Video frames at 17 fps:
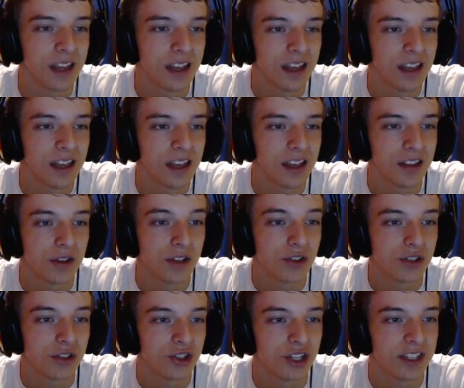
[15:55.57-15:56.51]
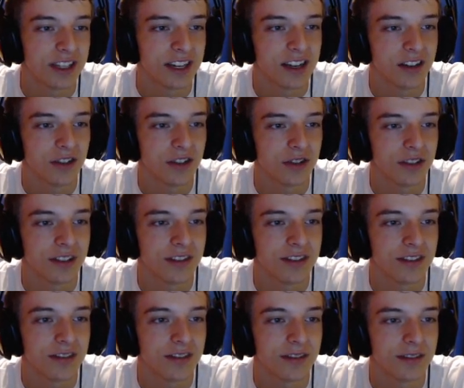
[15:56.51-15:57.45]
you can just check that out.
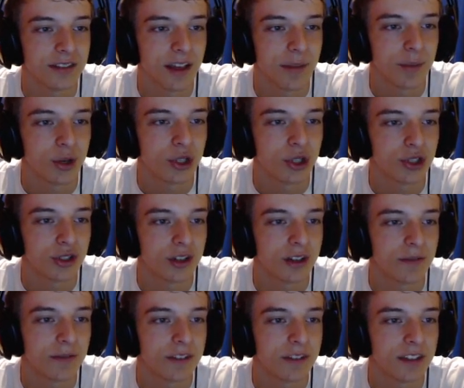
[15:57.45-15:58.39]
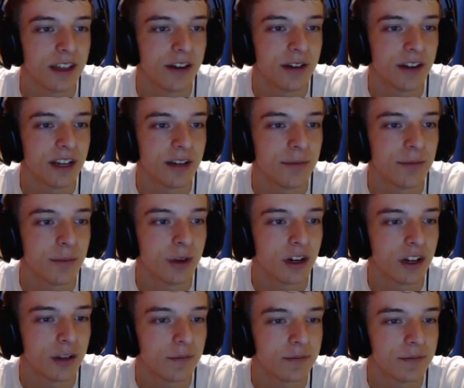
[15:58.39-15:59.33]
I'm pretty sure I did that right. But
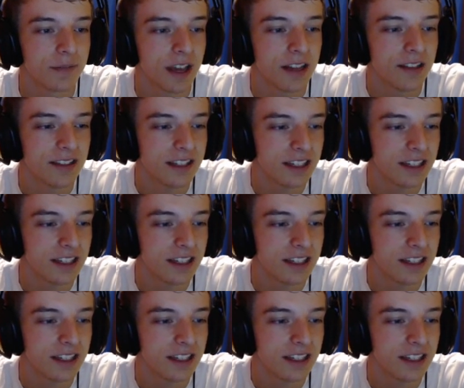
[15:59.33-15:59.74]
I decided to go